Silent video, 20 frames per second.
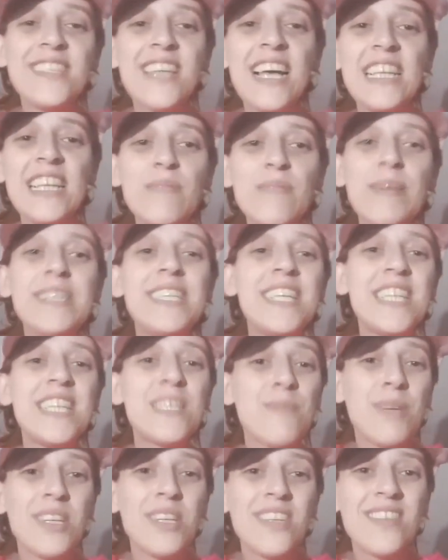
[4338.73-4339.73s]
and my taste
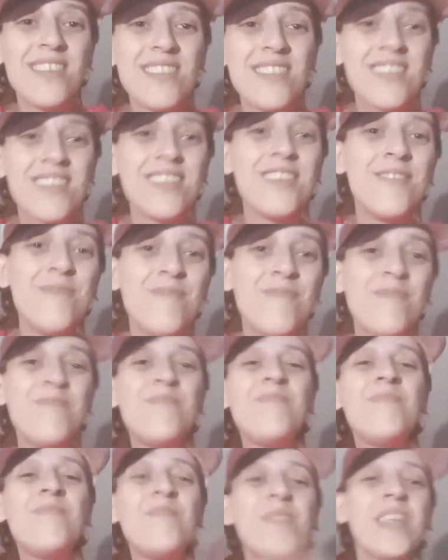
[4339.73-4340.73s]
buds
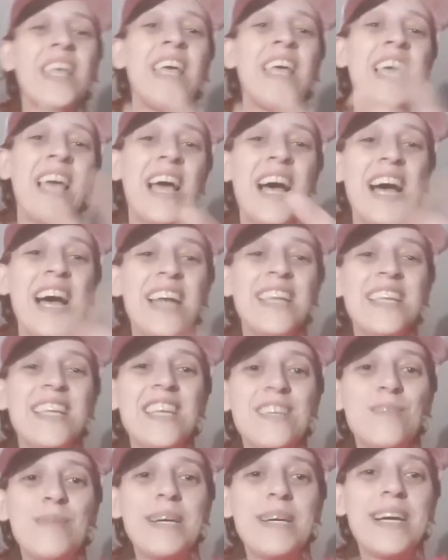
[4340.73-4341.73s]
and eat
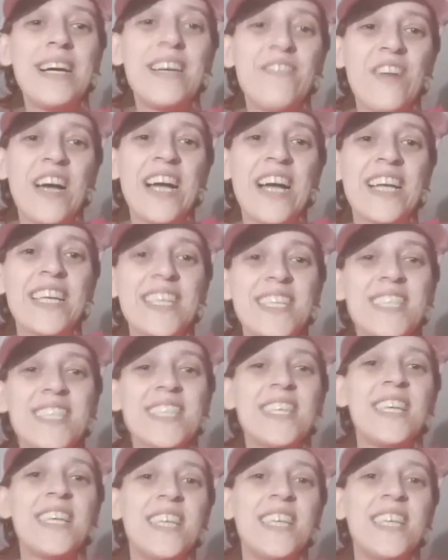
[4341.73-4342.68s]
a bit of haggis.